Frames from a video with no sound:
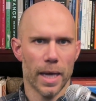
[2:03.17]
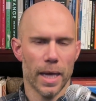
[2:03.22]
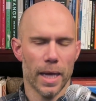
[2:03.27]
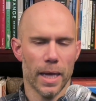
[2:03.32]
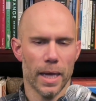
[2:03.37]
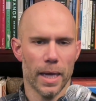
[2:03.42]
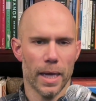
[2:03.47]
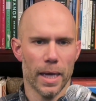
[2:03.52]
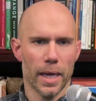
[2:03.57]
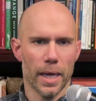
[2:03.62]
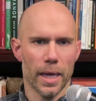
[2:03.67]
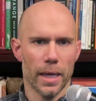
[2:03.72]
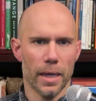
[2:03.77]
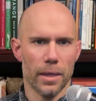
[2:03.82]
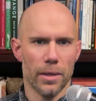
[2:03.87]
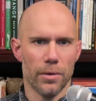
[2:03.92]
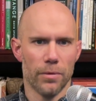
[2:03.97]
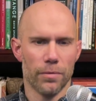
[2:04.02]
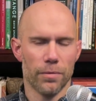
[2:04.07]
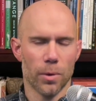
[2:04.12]

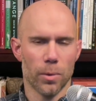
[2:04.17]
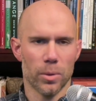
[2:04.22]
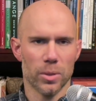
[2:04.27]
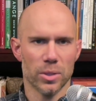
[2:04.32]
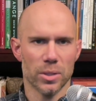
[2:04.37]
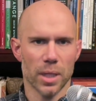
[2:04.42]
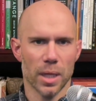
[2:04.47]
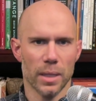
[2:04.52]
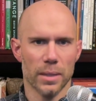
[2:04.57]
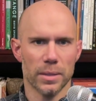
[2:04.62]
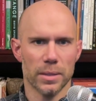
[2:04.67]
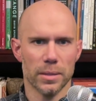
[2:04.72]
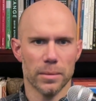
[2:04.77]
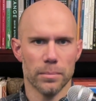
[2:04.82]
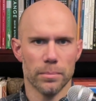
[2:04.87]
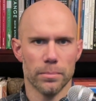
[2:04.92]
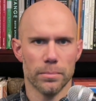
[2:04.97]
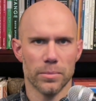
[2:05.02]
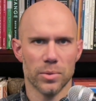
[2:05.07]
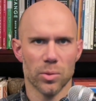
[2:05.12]
and focused on
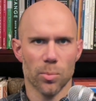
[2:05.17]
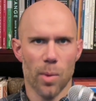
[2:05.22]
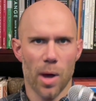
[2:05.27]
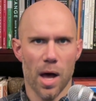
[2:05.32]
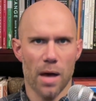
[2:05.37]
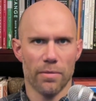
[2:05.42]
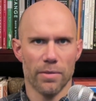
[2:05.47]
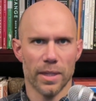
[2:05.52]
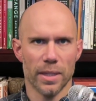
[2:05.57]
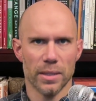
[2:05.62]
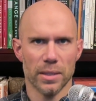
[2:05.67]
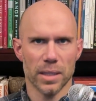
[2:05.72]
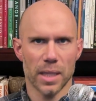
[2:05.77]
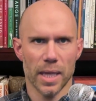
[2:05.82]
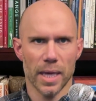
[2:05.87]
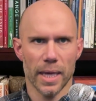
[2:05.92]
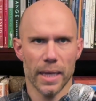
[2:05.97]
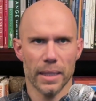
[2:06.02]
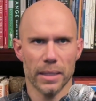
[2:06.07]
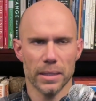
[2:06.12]
some obvious
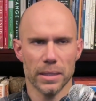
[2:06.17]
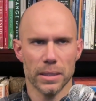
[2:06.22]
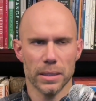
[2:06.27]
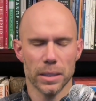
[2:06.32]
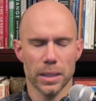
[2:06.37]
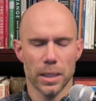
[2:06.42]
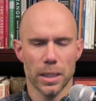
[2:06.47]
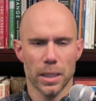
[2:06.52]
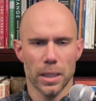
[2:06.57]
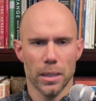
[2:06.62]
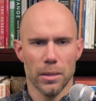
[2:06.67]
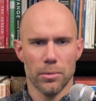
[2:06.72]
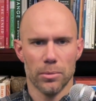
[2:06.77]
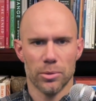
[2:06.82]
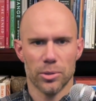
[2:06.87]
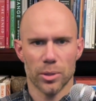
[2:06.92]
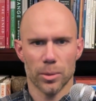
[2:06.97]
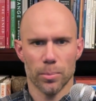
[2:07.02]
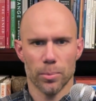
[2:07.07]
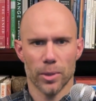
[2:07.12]
things,
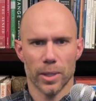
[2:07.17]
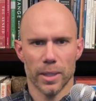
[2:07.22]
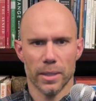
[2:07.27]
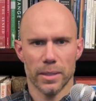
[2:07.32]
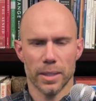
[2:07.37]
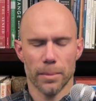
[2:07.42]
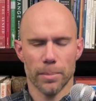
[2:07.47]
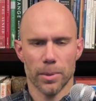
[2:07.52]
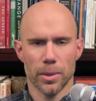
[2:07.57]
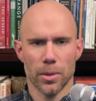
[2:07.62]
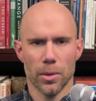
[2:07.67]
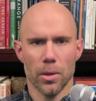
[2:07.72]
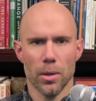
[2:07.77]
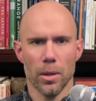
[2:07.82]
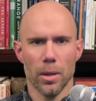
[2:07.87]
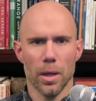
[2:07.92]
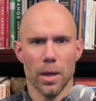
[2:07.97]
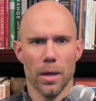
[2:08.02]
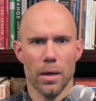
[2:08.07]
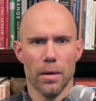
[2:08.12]
which are pretty
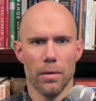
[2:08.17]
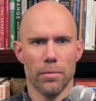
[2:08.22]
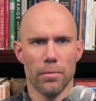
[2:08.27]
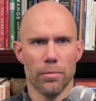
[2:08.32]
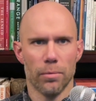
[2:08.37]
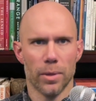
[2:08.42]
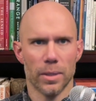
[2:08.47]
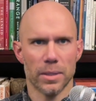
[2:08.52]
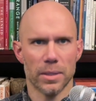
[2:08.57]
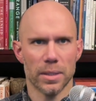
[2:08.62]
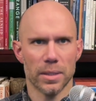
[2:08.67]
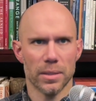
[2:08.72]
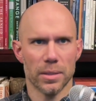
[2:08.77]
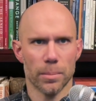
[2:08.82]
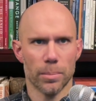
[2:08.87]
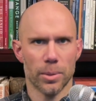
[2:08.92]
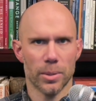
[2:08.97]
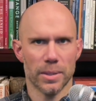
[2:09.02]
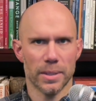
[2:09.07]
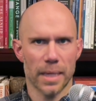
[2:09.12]
typical of what
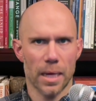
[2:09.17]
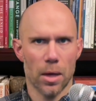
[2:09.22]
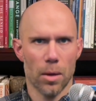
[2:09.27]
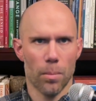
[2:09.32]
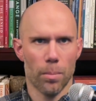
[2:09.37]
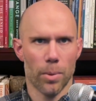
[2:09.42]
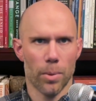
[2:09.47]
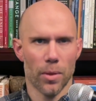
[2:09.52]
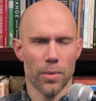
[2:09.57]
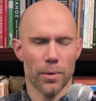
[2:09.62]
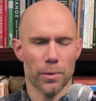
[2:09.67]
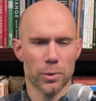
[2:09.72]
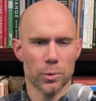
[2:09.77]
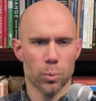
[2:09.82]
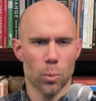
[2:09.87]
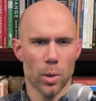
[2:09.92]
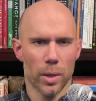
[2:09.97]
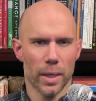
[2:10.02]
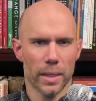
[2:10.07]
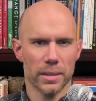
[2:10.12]
CISA puts out. But there was
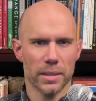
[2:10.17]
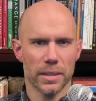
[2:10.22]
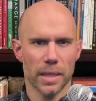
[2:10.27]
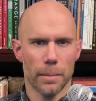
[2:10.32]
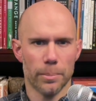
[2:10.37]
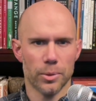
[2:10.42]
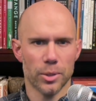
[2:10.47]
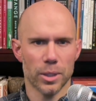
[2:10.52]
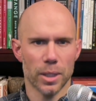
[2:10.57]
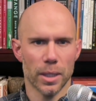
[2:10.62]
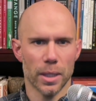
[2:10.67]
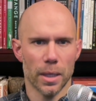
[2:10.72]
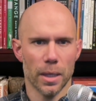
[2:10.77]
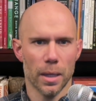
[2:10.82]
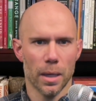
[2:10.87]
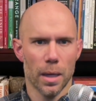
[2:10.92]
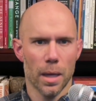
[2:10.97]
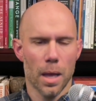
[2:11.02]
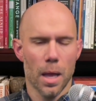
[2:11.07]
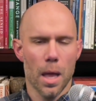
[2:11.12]
one exception
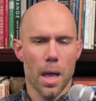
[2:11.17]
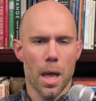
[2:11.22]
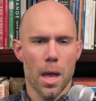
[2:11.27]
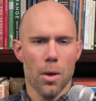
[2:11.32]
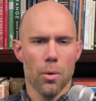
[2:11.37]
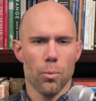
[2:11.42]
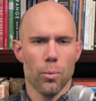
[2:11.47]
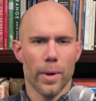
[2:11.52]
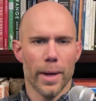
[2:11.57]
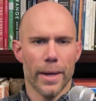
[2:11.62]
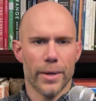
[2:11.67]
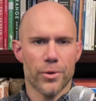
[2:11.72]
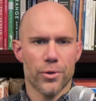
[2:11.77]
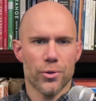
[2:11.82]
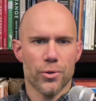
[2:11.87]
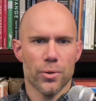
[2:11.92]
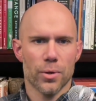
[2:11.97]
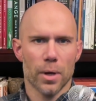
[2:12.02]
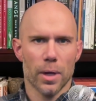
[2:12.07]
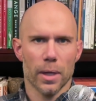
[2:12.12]

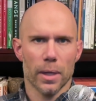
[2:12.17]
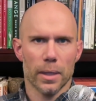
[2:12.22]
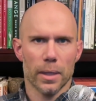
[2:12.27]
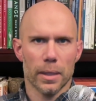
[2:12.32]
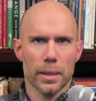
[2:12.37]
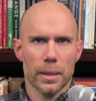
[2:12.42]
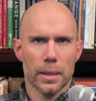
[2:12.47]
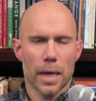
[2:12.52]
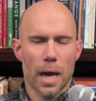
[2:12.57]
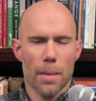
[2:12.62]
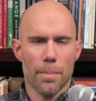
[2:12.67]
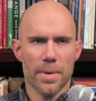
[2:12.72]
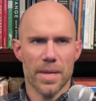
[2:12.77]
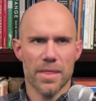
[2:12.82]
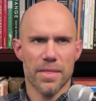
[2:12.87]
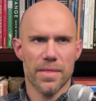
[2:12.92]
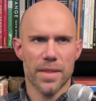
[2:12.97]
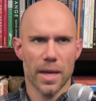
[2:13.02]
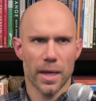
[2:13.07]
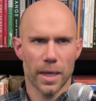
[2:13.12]
which got me
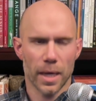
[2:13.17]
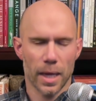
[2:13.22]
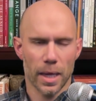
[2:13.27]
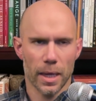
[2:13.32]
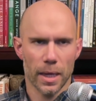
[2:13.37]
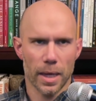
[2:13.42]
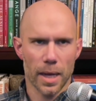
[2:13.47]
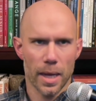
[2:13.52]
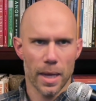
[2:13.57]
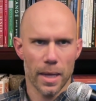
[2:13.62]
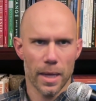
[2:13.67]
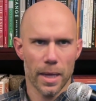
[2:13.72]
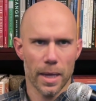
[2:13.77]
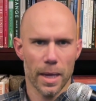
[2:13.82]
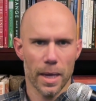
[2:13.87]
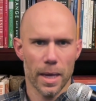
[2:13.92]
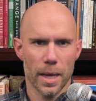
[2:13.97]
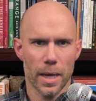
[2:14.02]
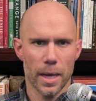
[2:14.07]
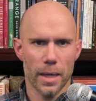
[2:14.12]
thinking.
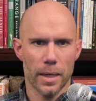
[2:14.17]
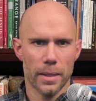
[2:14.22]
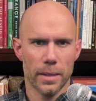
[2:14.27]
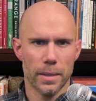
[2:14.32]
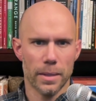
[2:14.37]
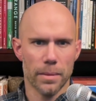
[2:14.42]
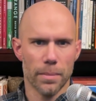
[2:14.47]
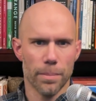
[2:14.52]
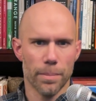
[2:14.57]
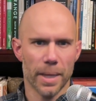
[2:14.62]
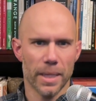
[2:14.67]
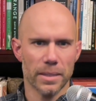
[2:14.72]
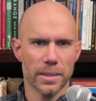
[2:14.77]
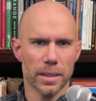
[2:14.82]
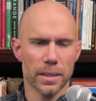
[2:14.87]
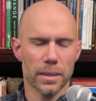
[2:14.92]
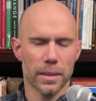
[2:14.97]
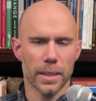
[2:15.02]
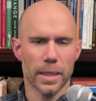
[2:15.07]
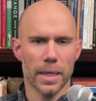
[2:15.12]
And
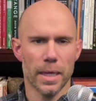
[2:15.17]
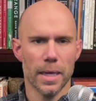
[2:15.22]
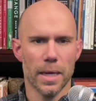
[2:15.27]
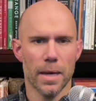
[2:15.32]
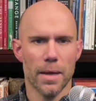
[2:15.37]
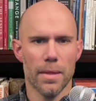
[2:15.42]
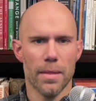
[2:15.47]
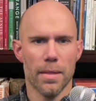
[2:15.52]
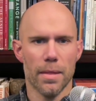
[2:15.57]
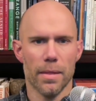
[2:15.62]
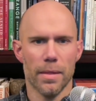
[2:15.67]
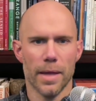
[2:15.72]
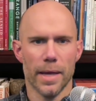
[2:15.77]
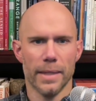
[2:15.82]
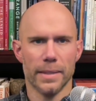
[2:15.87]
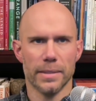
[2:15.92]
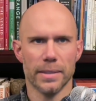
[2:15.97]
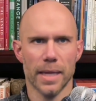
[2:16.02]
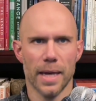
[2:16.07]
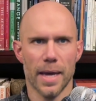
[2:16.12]
basically, they
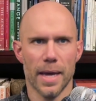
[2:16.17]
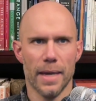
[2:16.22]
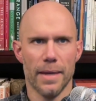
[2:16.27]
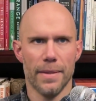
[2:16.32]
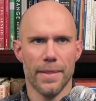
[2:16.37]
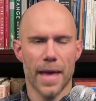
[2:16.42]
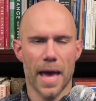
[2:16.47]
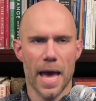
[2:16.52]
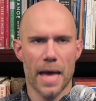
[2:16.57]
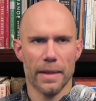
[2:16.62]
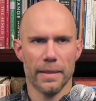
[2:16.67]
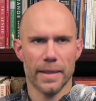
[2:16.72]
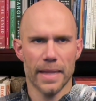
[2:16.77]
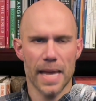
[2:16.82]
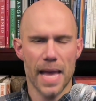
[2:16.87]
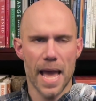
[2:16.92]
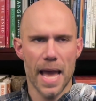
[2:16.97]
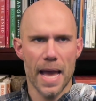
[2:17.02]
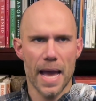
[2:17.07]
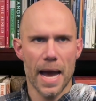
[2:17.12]
said that
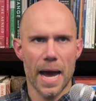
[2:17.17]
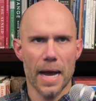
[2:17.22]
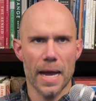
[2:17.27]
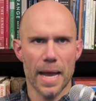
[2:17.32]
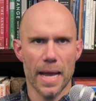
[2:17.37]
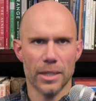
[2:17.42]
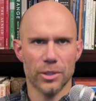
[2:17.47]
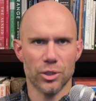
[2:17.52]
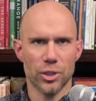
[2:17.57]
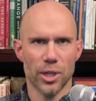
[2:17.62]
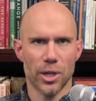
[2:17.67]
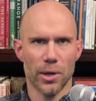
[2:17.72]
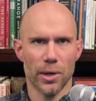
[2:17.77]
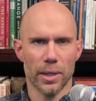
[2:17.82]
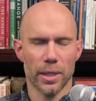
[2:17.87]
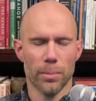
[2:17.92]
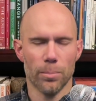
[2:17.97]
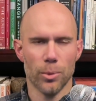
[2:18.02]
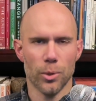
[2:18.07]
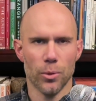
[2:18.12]
the AI engineering
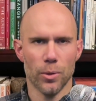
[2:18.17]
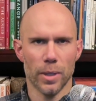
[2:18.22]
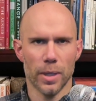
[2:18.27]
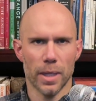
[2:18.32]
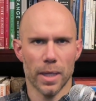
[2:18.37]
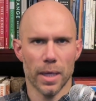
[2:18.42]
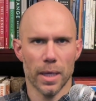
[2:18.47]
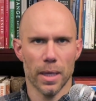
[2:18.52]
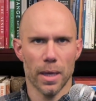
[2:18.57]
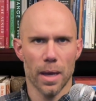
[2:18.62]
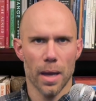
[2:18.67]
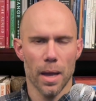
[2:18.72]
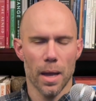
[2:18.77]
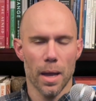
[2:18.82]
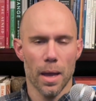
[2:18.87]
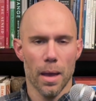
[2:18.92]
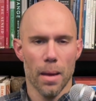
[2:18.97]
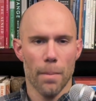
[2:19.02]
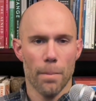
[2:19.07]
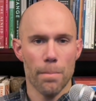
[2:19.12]
community
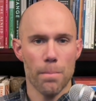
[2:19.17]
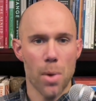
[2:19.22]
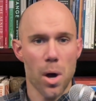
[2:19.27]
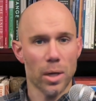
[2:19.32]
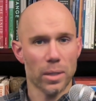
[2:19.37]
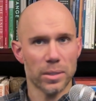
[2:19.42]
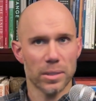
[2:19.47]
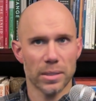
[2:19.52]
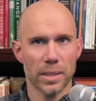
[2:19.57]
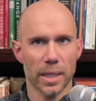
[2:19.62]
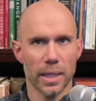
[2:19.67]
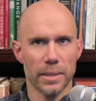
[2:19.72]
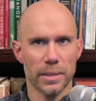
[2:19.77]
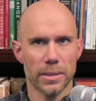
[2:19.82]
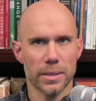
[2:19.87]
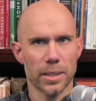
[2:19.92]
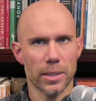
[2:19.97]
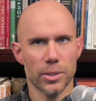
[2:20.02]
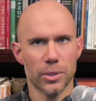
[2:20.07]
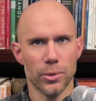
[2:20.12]
must
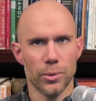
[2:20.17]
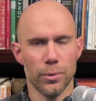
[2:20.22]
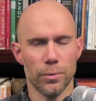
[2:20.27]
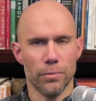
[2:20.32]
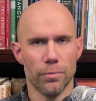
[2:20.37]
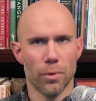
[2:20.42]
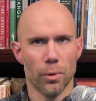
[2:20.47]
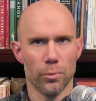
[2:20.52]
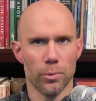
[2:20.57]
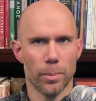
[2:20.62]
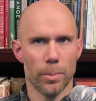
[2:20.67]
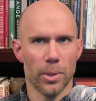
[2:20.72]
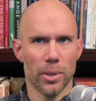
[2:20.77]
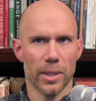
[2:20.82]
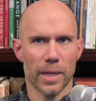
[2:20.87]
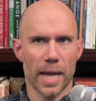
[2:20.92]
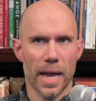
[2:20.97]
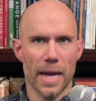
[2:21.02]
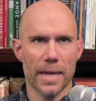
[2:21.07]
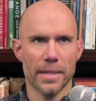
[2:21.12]
institute
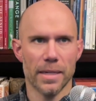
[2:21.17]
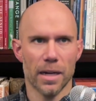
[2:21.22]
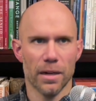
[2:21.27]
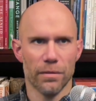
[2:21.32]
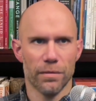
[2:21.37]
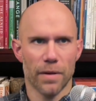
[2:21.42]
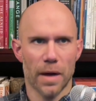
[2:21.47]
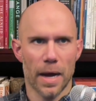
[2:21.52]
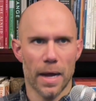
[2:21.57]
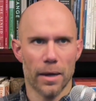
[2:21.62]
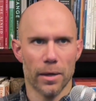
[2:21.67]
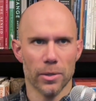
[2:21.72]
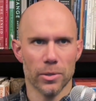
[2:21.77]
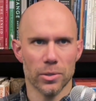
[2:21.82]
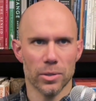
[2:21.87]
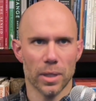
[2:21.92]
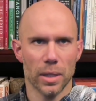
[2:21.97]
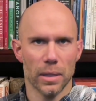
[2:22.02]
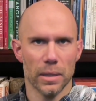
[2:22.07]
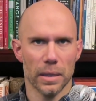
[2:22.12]
vulnerability
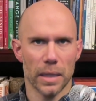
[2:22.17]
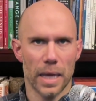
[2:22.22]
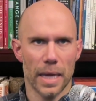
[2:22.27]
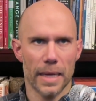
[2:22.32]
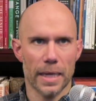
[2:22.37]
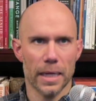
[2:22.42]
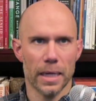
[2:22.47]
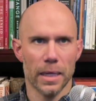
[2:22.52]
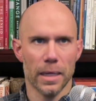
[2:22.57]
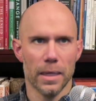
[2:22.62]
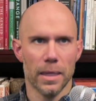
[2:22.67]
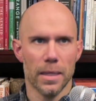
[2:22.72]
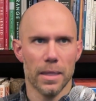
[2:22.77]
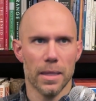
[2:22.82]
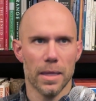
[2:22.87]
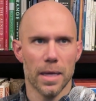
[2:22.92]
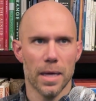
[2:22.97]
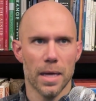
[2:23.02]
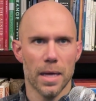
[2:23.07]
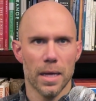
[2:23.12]
identifiers like
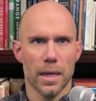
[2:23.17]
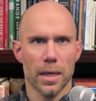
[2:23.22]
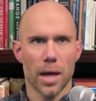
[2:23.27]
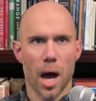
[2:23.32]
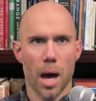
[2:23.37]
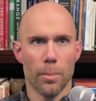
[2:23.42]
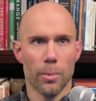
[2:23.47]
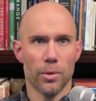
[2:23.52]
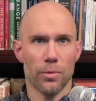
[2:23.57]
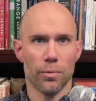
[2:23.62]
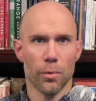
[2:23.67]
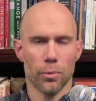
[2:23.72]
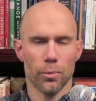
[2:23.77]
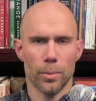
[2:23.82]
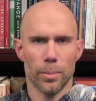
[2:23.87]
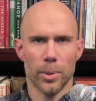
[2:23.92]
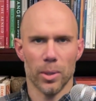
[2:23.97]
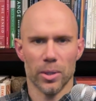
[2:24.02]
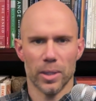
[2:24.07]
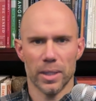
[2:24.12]
common
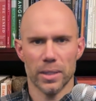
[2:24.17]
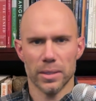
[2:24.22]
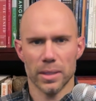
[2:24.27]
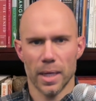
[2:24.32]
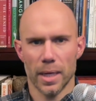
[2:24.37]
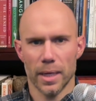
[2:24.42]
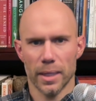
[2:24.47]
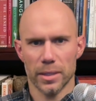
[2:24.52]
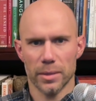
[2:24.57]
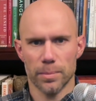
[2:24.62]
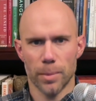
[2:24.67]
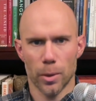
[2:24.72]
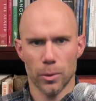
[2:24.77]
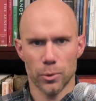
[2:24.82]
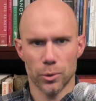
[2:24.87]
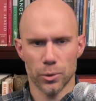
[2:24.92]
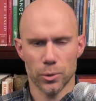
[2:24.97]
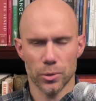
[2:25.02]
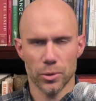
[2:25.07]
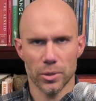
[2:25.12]
vulnerabilities and
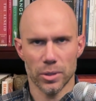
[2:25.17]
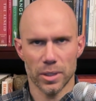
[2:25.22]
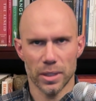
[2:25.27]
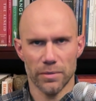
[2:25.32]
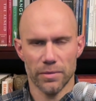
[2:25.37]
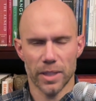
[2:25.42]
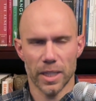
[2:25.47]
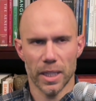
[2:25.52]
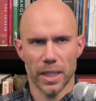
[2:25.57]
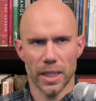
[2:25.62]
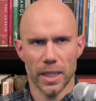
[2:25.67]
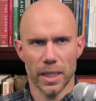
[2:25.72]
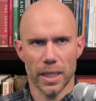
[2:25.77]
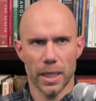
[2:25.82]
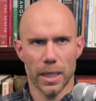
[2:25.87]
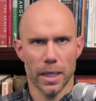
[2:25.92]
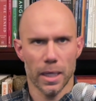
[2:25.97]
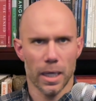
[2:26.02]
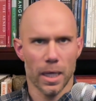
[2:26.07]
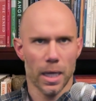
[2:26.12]
exposures,
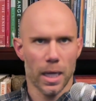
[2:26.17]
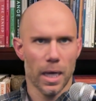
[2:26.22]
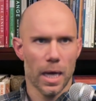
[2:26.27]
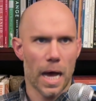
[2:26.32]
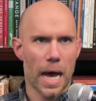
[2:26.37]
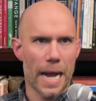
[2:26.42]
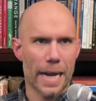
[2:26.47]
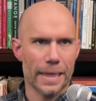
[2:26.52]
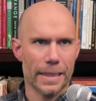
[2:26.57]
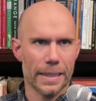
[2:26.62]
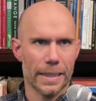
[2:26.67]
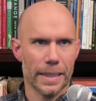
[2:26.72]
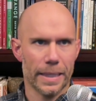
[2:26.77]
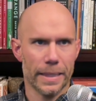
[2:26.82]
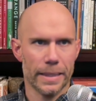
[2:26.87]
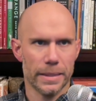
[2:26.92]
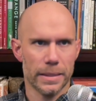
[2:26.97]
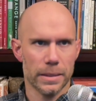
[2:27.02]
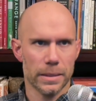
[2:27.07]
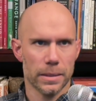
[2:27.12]
CVE
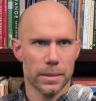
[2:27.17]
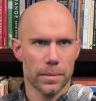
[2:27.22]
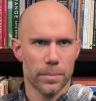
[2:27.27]
IDs.